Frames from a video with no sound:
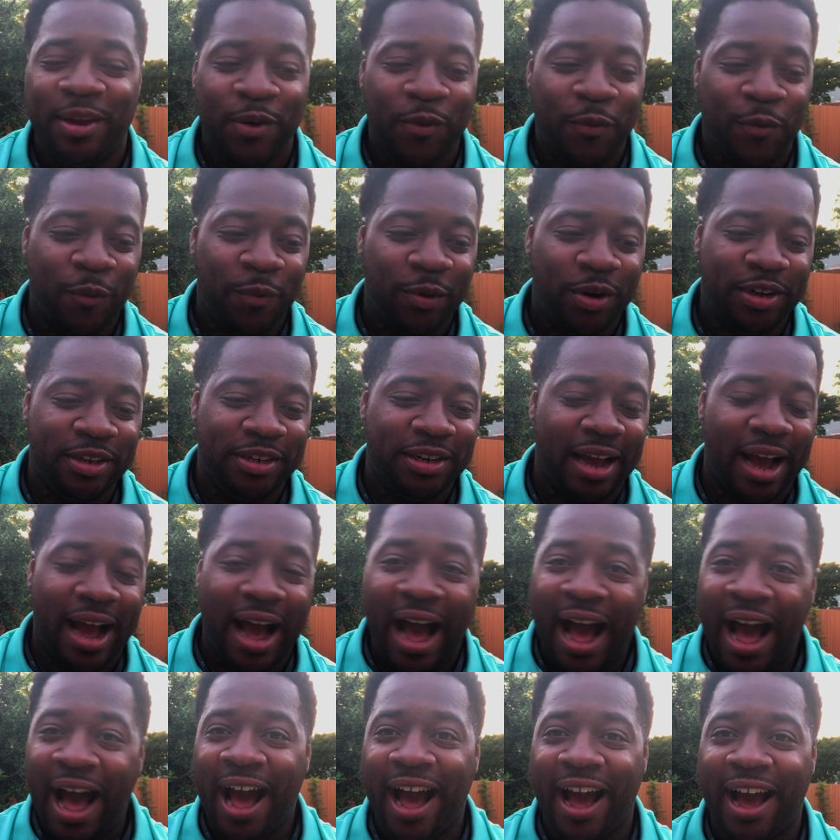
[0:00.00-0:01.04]
would
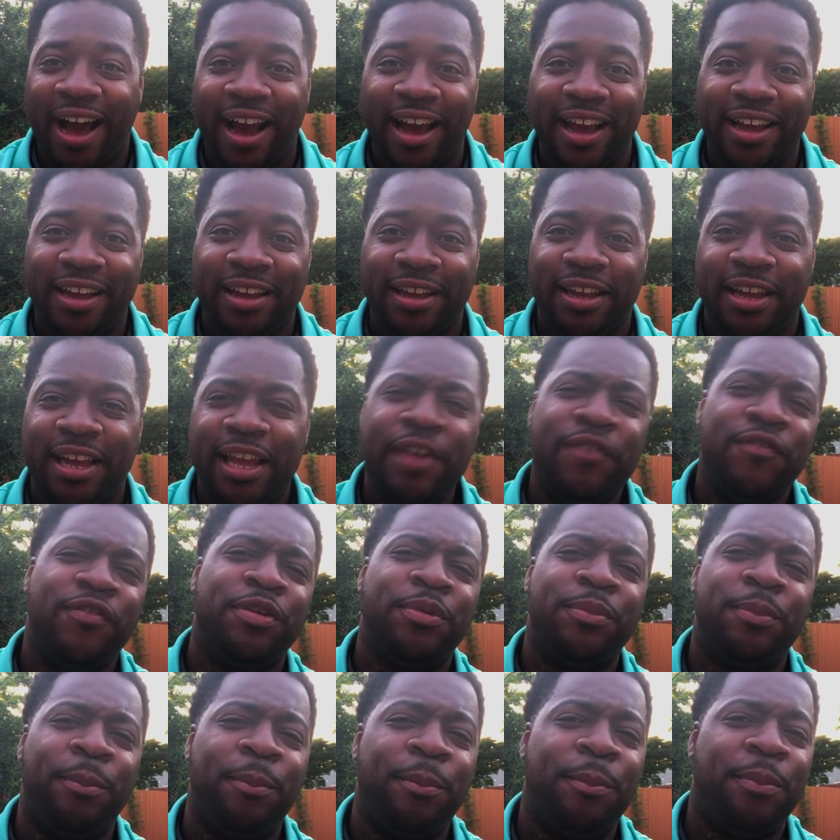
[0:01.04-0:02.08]
I
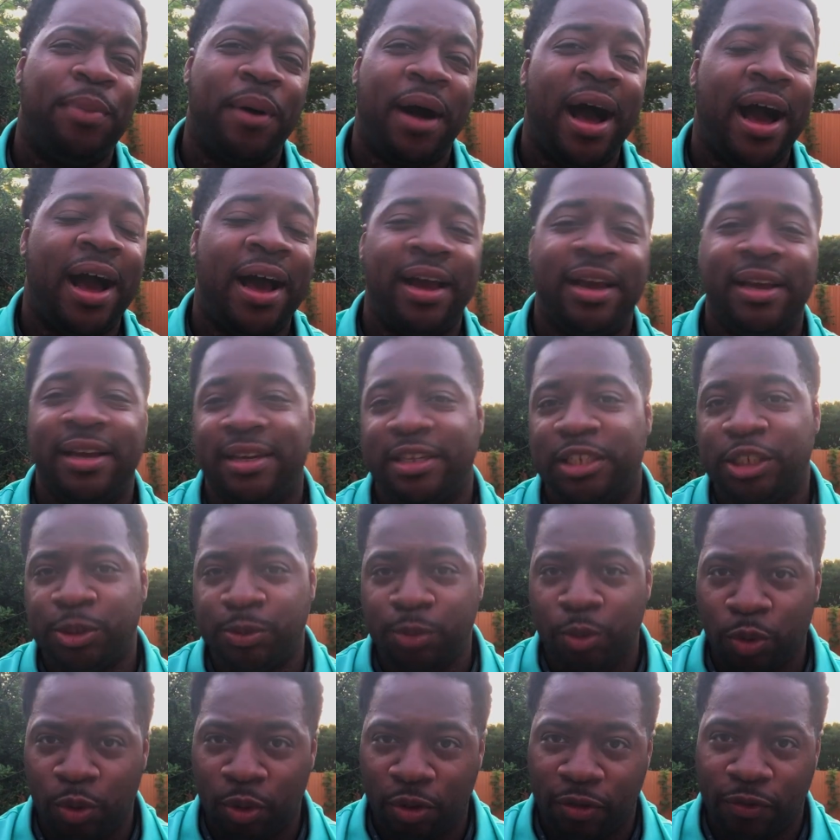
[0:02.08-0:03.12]
even buy a
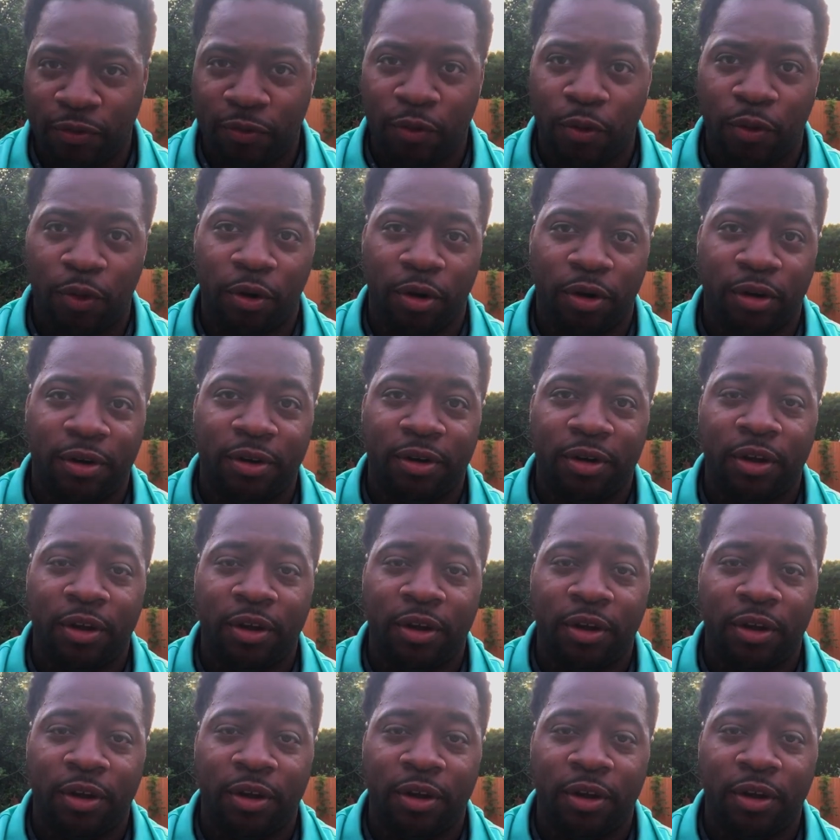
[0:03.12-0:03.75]
Smooth 4?